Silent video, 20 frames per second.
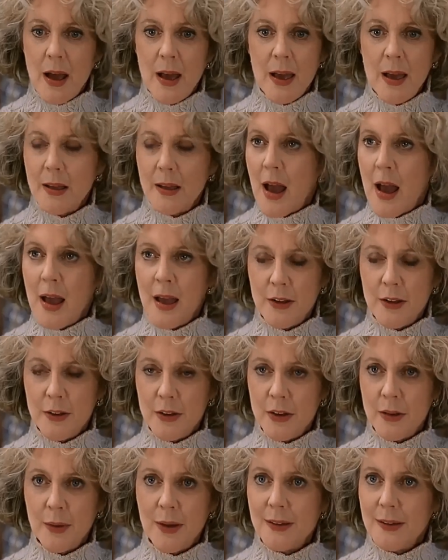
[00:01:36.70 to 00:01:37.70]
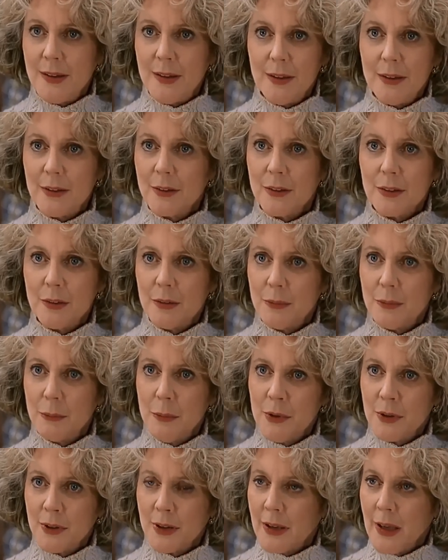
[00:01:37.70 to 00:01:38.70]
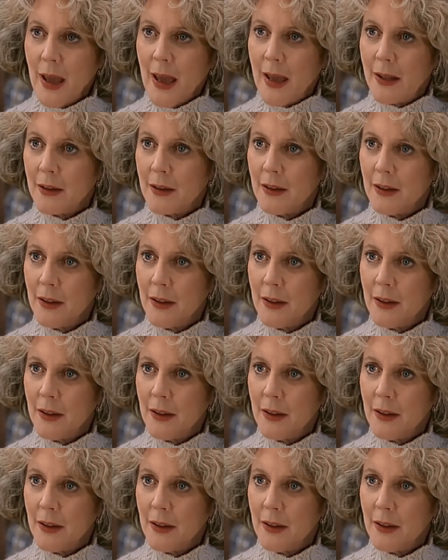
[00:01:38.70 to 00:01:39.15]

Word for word: I had no idea you could milk a cat.